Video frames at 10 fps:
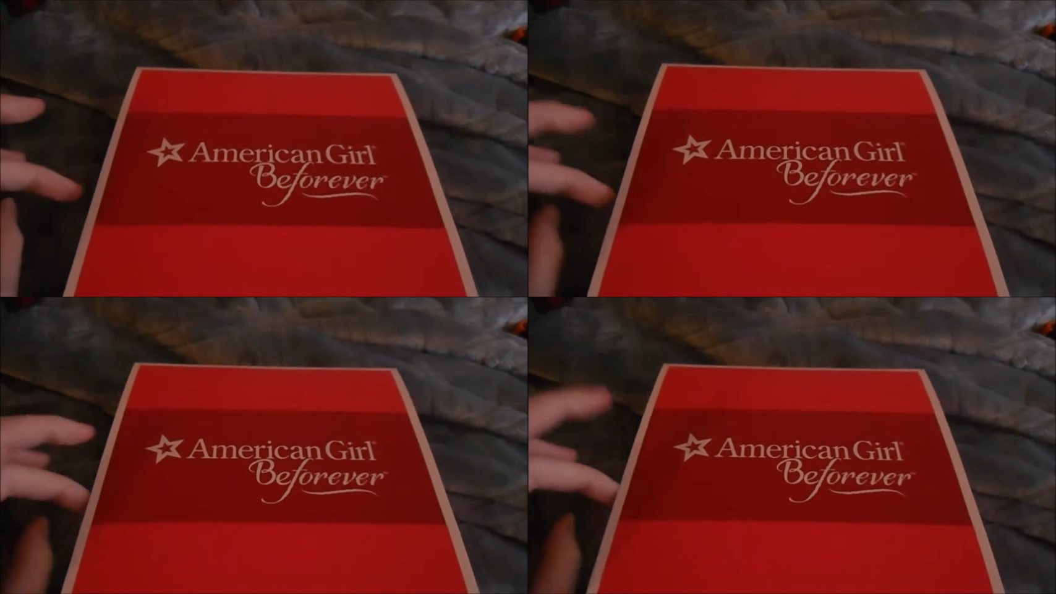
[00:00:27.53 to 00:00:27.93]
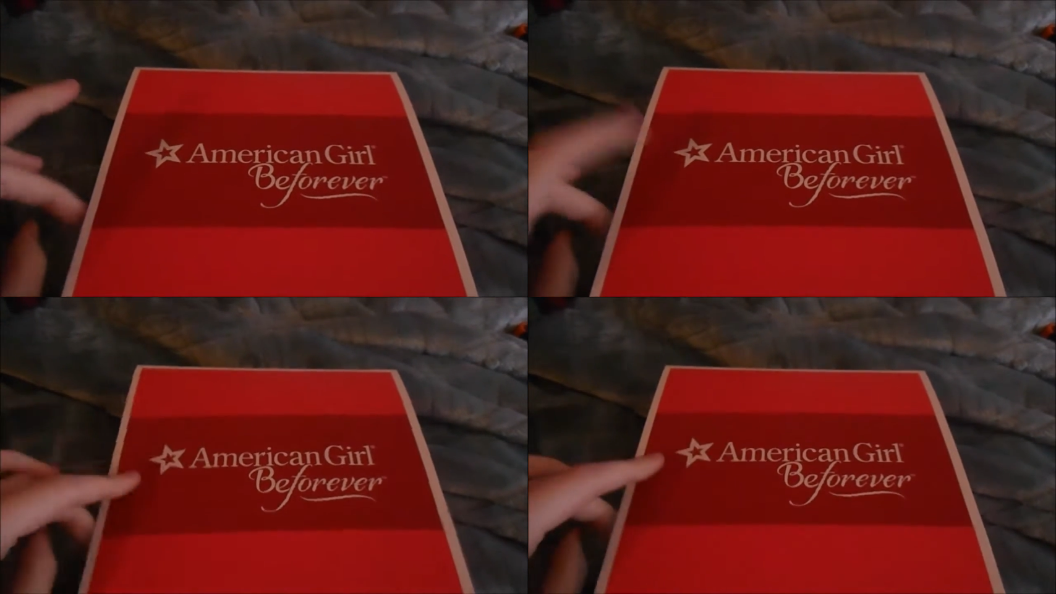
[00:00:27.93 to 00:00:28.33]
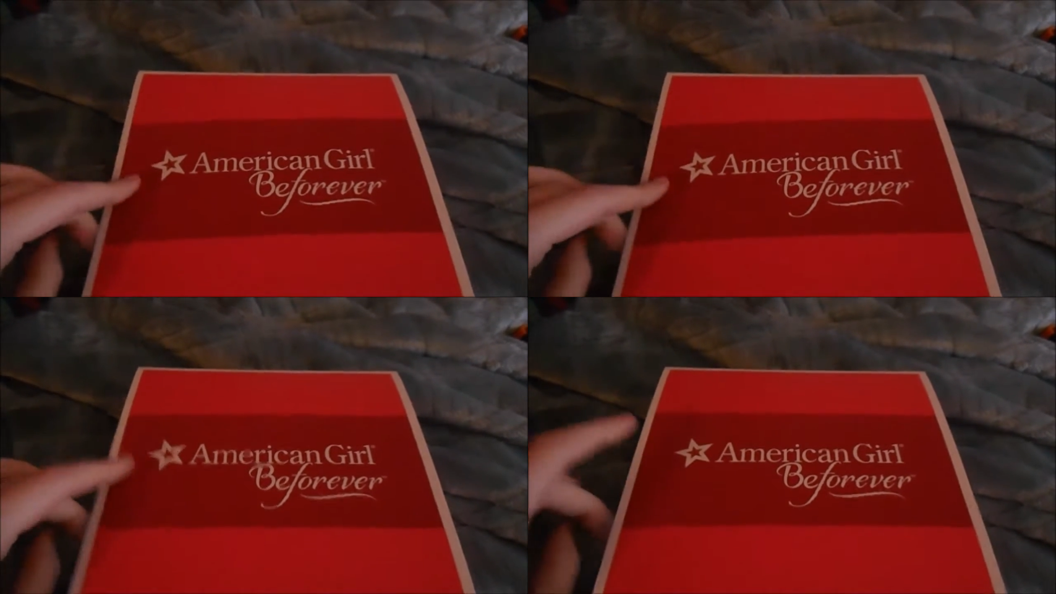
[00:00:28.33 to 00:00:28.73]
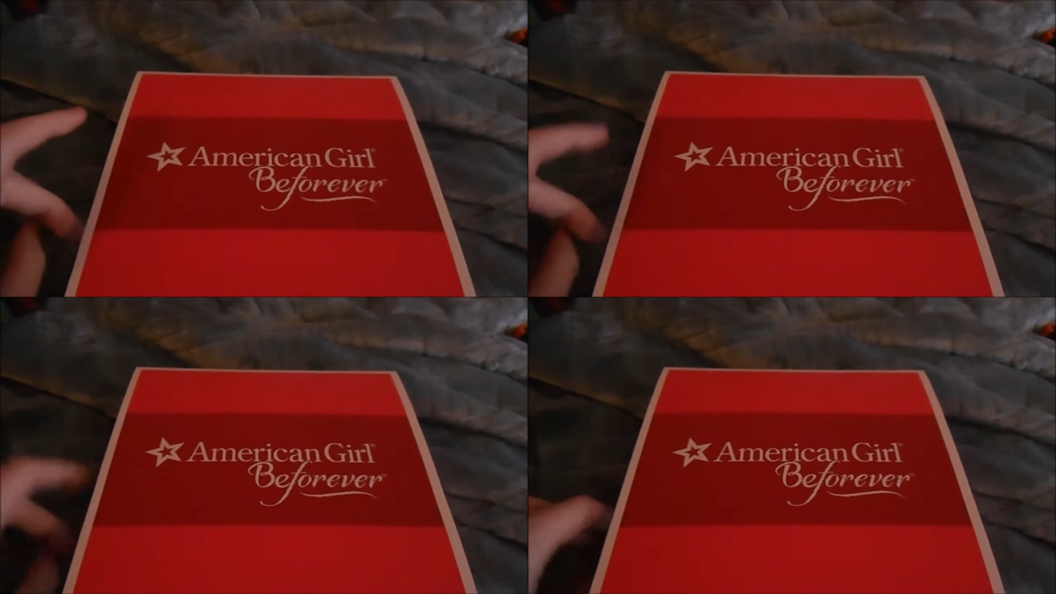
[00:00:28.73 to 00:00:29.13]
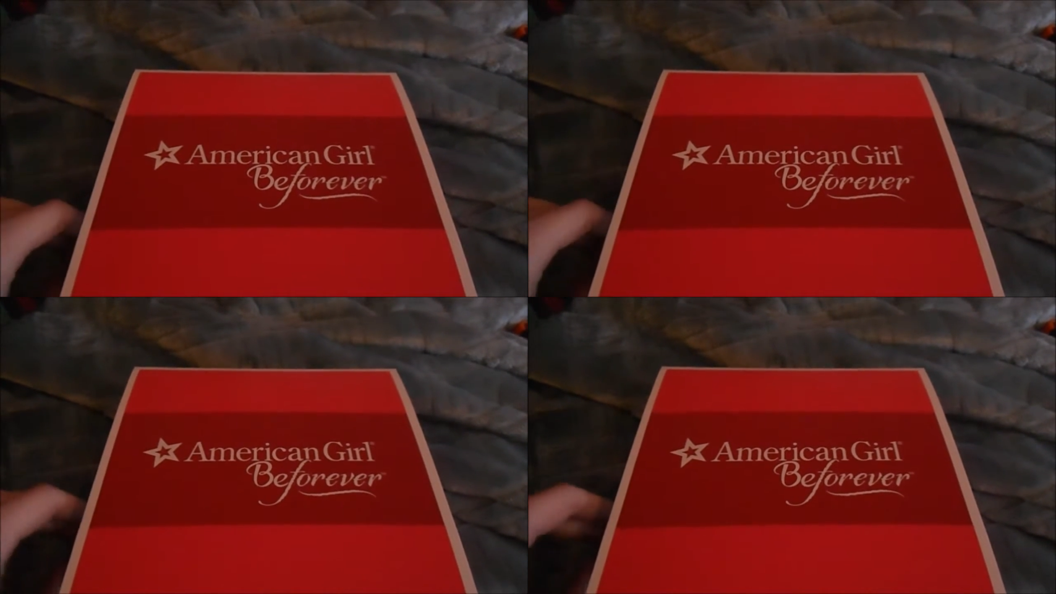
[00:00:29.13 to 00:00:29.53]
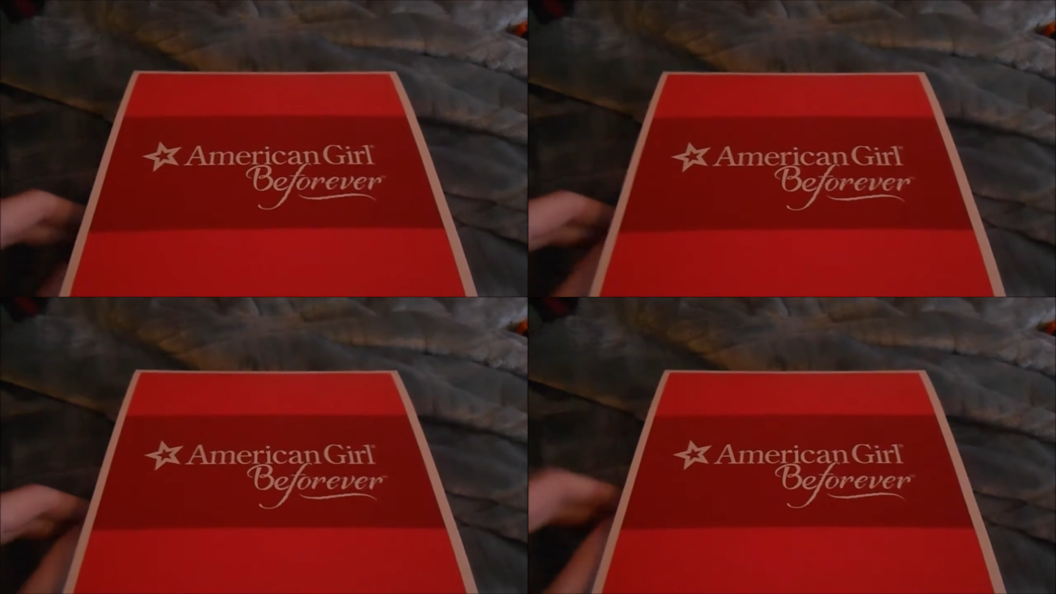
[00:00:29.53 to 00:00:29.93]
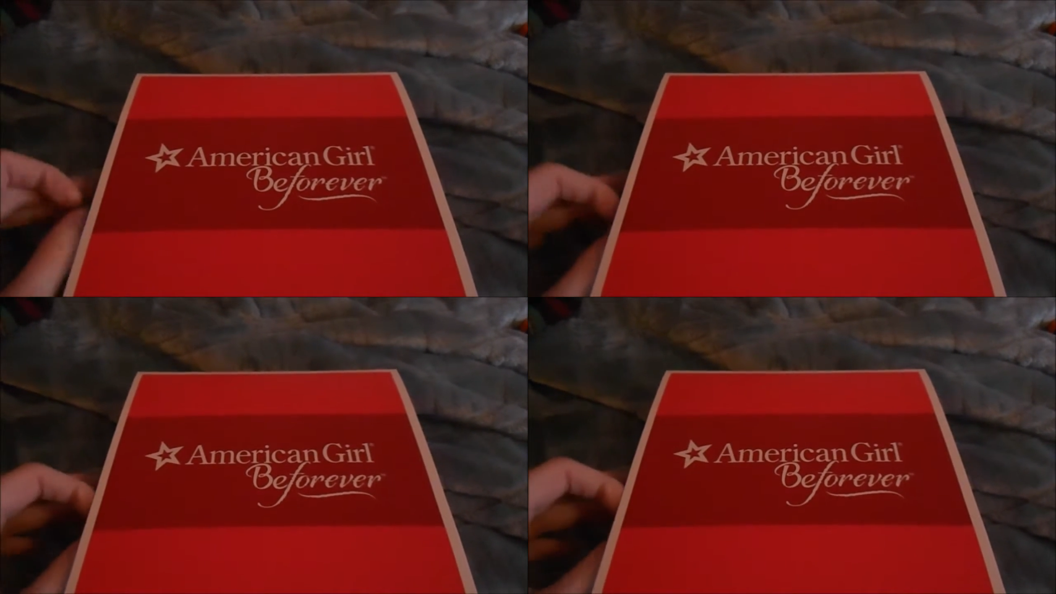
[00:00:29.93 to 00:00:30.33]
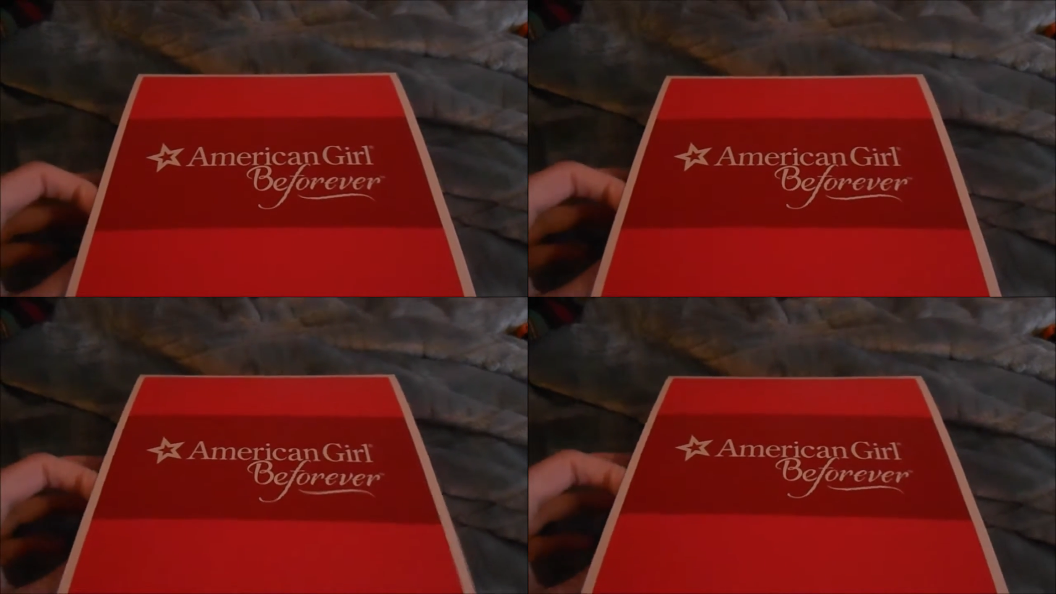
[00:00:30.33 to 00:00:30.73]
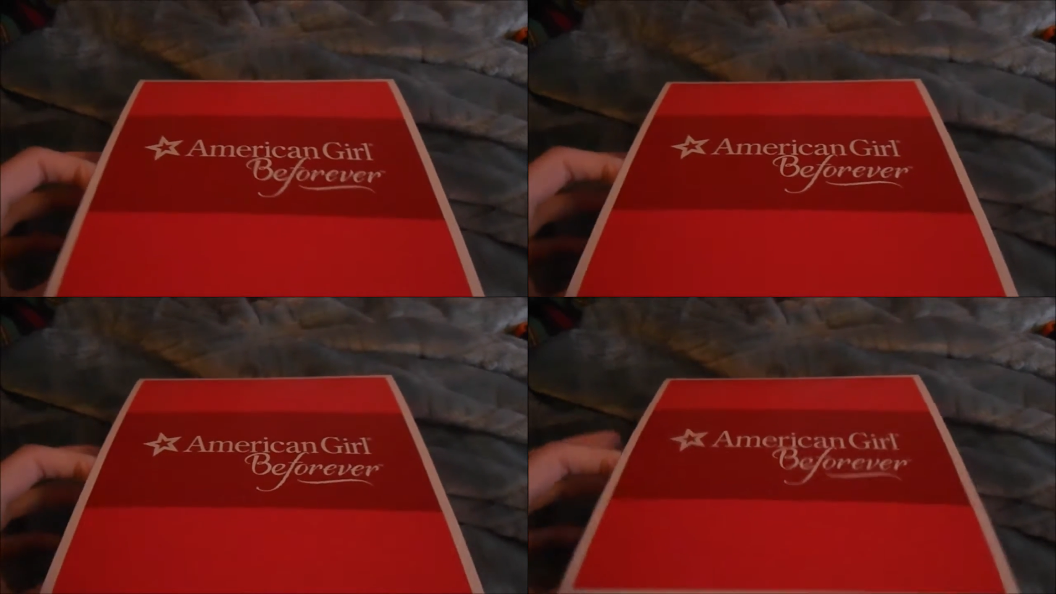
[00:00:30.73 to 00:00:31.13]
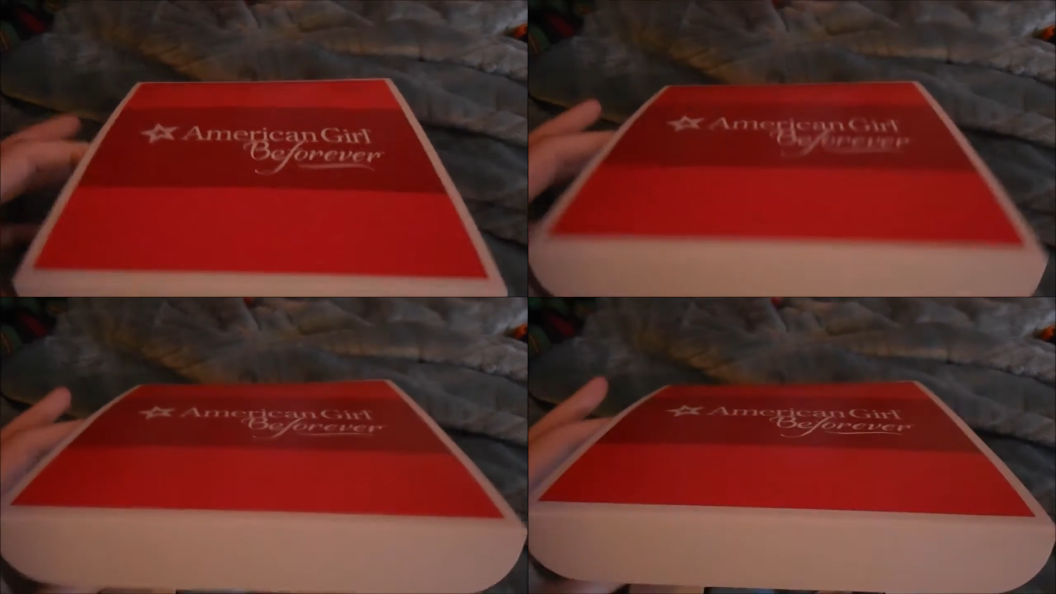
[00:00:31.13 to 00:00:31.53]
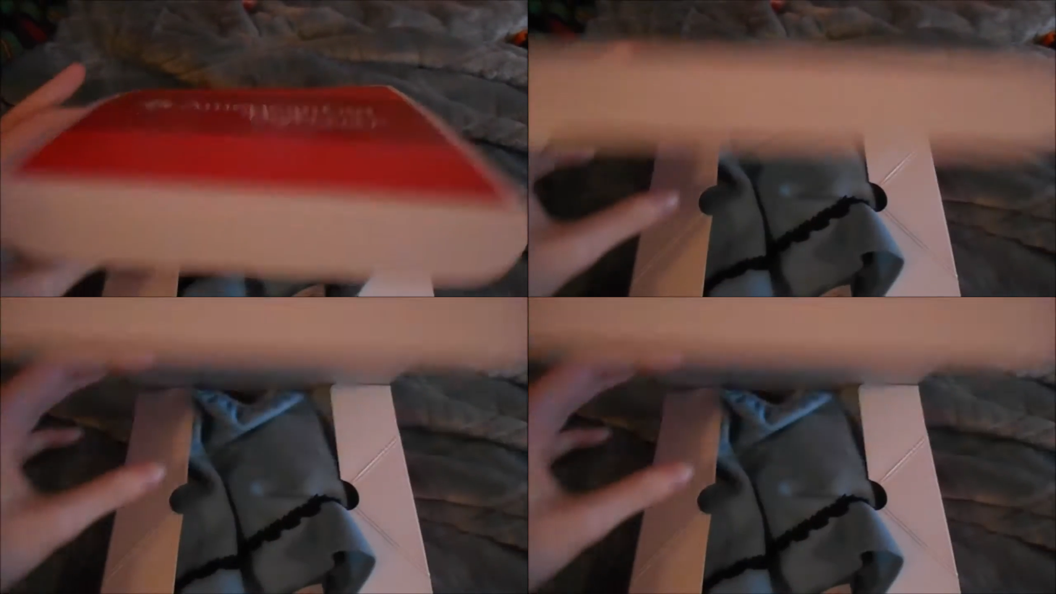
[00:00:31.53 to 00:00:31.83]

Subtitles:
(no speaker visible)